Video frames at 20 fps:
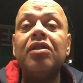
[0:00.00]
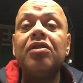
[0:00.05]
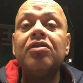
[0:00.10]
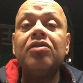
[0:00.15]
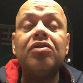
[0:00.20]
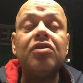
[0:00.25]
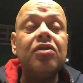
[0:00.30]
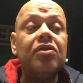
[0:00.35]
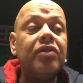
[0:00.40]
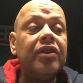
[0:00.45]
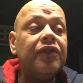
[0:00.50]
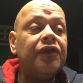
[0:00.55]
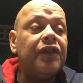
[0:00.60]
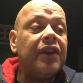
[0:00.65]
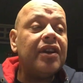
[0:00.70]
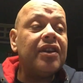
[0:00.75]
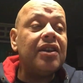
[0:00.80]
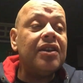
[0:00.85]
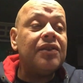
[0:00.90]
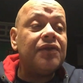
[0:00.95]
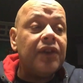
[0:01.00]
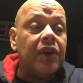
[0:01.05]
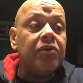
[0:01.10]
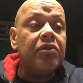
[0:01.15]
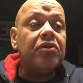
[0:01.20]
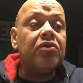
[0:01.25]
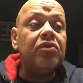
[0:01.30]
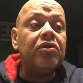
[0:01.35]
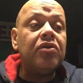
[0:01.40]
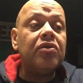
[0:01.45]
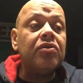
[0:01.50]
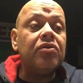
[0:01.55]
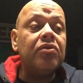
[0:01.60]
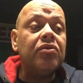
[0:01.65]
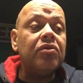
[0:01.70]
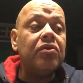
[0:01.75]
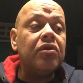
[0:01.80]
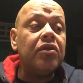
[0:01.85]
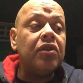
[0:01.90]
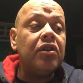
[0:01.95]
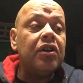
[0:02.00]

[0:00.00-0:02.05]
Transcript: So, in fact, it's very good to,